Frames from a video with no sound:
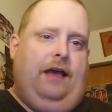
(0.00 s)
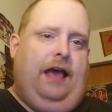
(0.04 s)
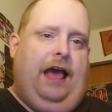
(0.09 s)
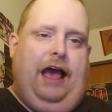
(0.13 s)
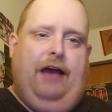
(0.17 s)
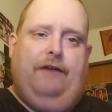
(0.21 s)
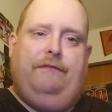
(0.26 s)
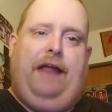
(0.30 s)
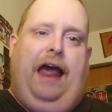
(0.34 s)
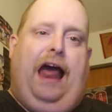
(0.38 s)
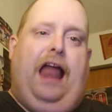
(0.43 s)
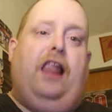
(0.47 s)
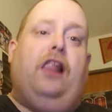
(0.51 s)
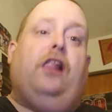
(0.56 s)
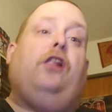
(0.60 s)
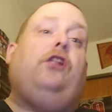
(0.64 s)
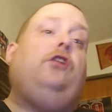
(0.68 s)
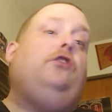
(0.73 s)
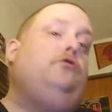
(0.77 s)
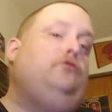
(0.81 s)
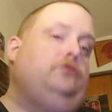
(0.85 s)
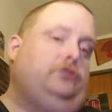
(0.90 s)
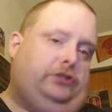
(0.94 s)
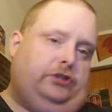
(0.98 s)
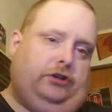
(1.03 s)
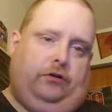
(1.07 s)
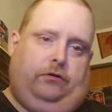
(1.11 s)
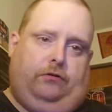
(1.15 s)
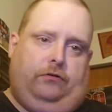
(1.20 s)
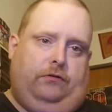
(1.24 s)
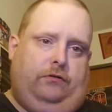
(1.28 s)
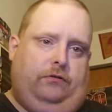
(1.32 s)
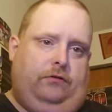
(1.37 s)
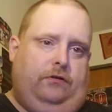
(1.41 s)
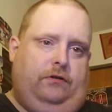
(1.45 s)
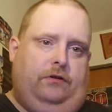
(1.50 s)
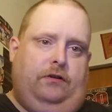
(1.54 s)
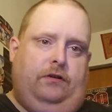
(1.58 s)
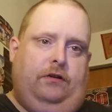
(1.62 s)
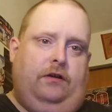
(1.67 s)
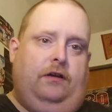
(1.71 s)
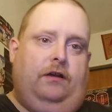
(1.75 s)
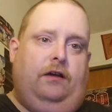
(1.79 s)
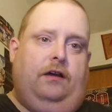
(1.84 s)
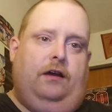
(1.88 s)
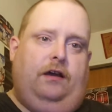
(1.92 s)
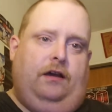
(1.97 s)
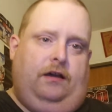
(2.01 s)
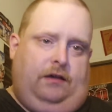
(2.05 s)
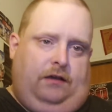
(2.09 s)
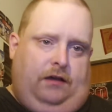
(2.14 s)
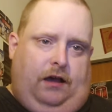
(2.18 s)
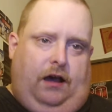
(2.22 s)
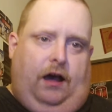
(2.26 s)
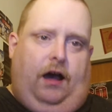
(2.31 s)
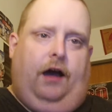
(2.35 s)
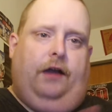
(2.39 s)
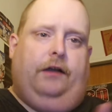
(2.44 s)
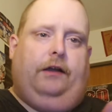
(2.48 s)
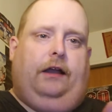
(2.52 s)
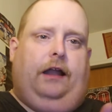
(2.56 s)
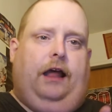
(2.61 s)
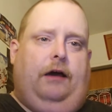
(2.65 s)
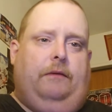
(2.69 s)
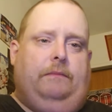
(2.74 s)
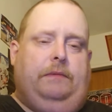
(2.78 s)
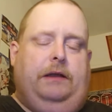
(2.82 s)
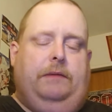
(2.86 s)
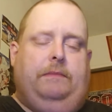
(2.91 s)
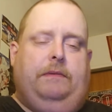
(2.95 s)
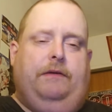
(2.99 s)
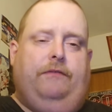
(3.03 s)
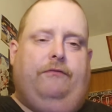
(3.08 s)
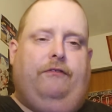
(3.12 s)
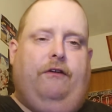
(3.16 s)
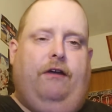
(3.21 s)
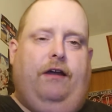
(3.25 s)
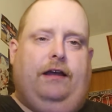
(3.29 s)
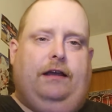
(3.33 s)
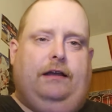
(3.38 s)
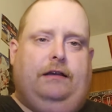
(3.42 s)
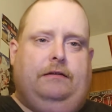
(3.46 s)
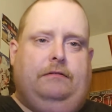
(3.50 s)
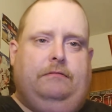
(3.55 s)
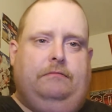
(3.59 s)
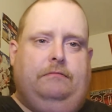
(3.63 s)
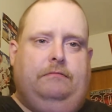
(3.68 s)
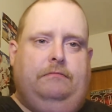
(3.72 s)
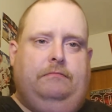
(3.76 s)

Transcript: have that loser on Allow Me to Be Frank.